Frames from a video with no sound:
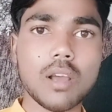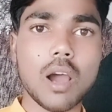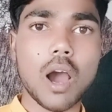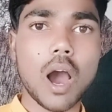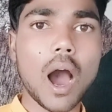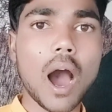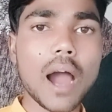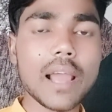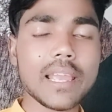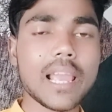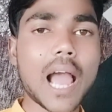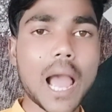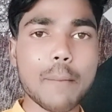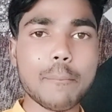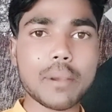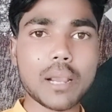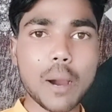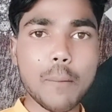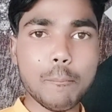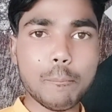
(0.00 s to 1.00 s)
I have
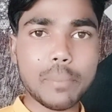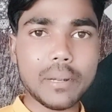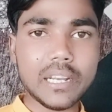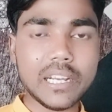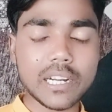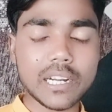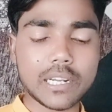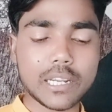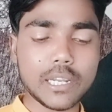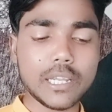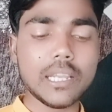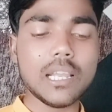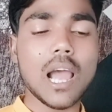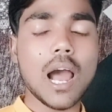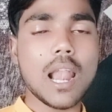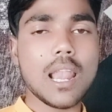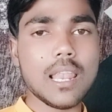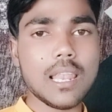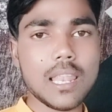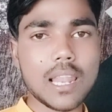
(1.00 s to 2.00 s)
completely
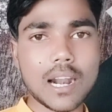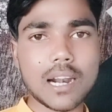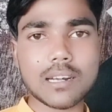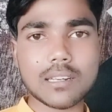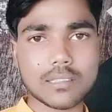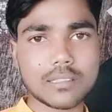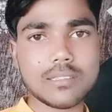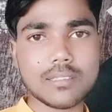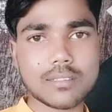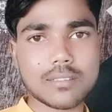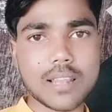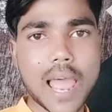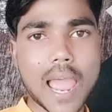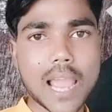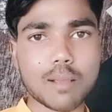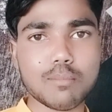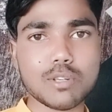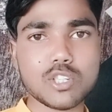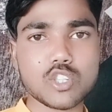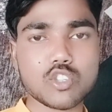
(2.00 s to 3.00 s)
learned this
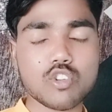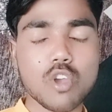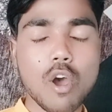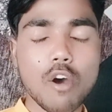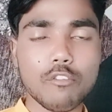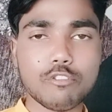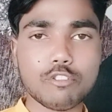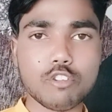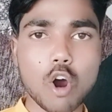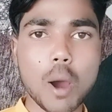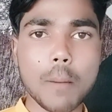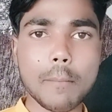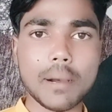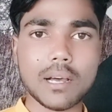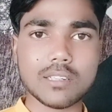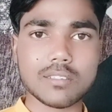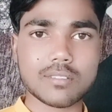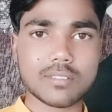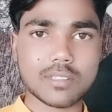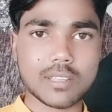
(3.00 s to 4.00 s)
language from
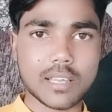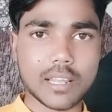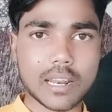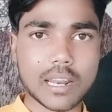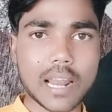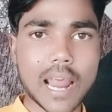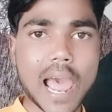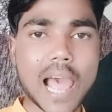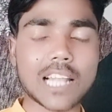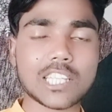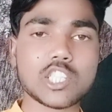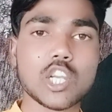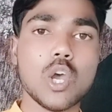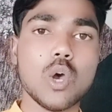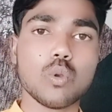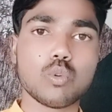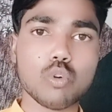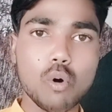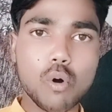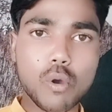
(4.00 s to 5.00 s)
scratch.
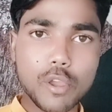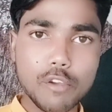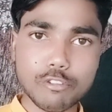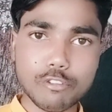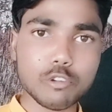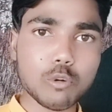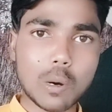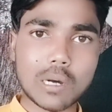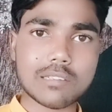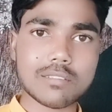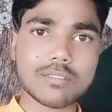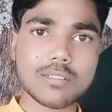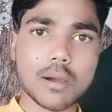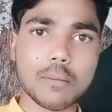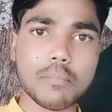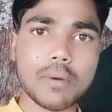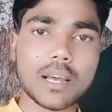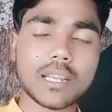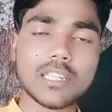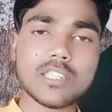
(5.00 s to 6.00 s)
So if you are
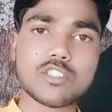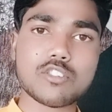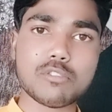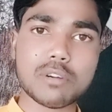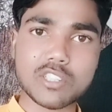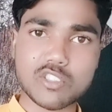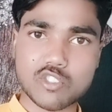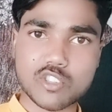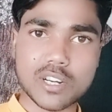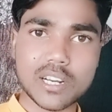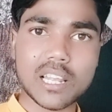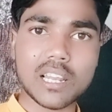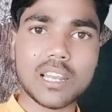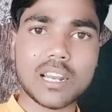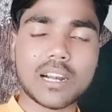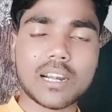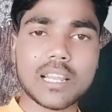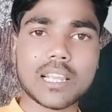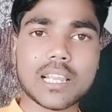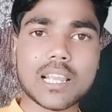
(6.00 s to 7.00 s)
someone interested in
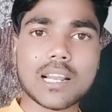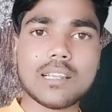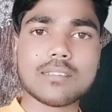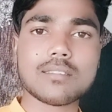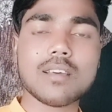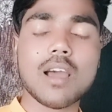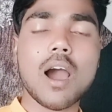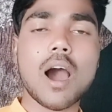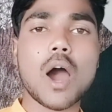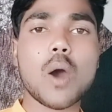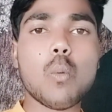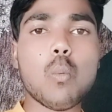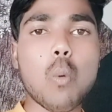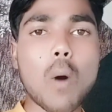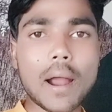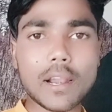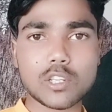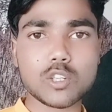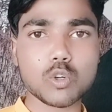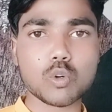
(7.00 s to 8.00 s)
learning English, I
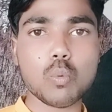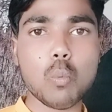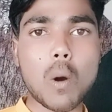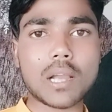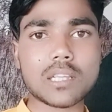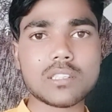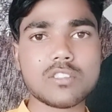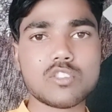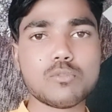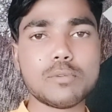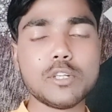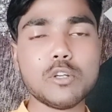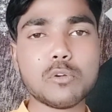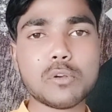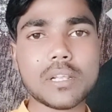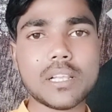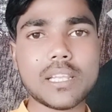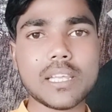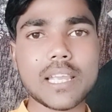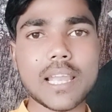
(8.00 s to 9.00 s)
want you to watch this video
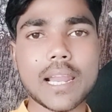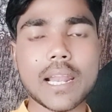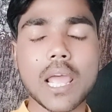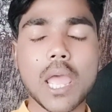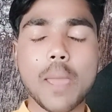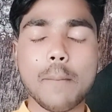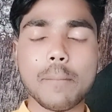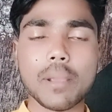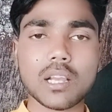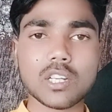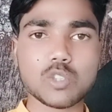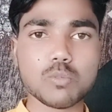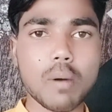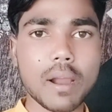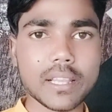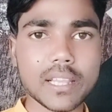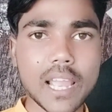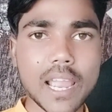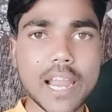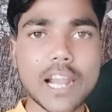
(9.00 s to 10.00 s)
till the end, because by
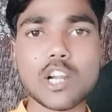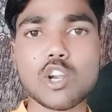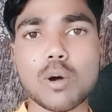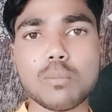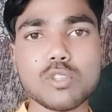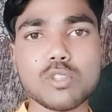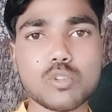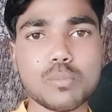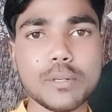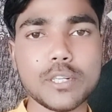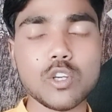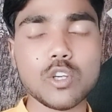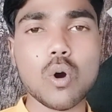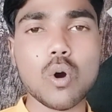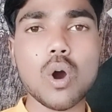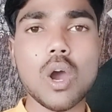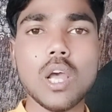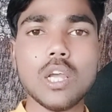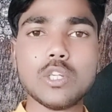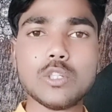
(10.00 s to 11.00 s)
the end of this
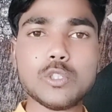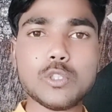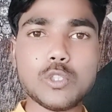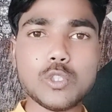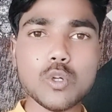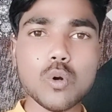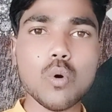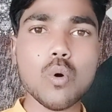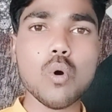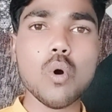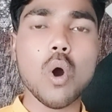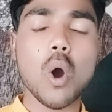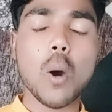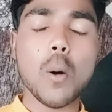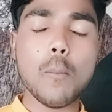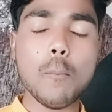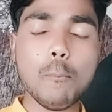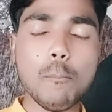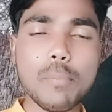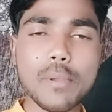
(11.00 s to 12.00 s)
video you
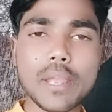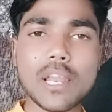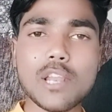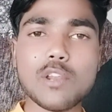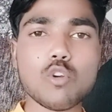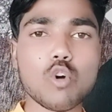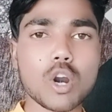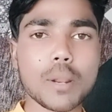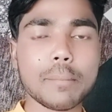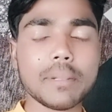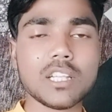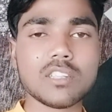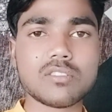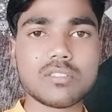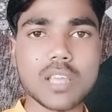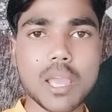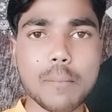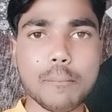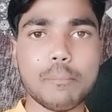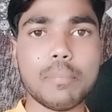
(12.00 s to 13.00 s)
will not be the
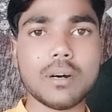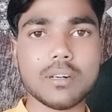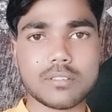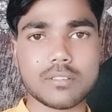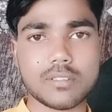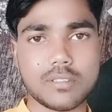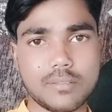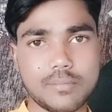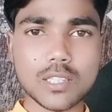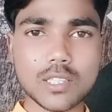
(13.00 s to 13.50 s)
same person.